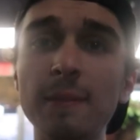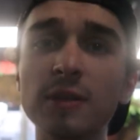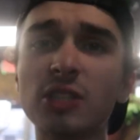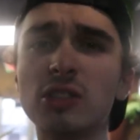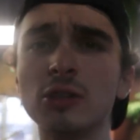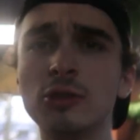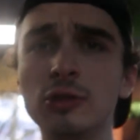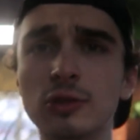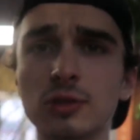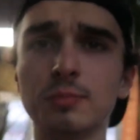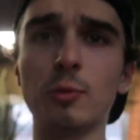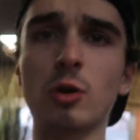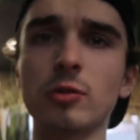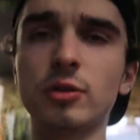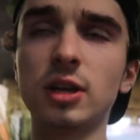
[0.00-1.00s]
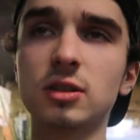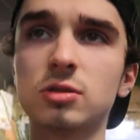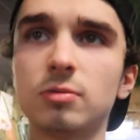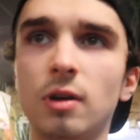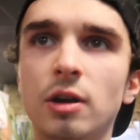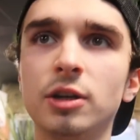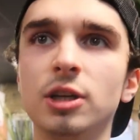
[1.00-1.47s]
gonna still do some more things
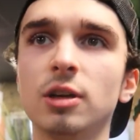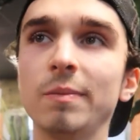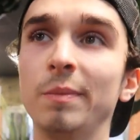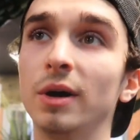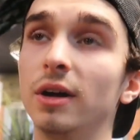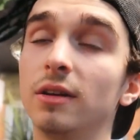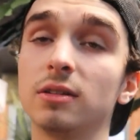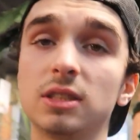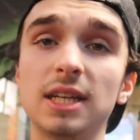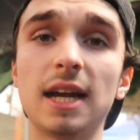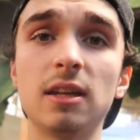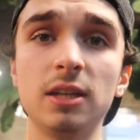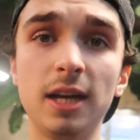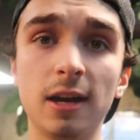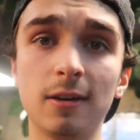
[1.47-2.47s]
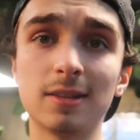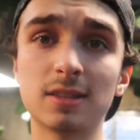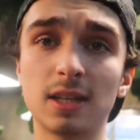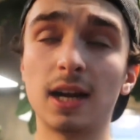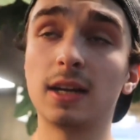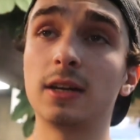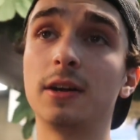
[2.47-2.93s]
around here, but sadly
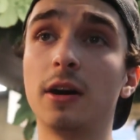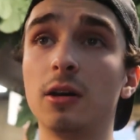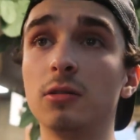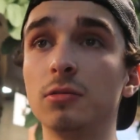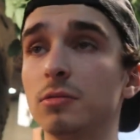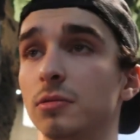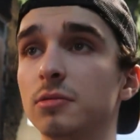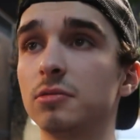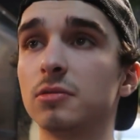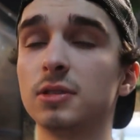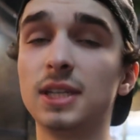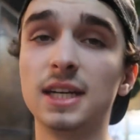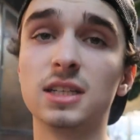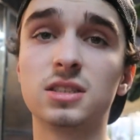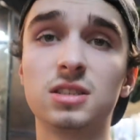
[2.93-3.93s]
Eric's gotta go get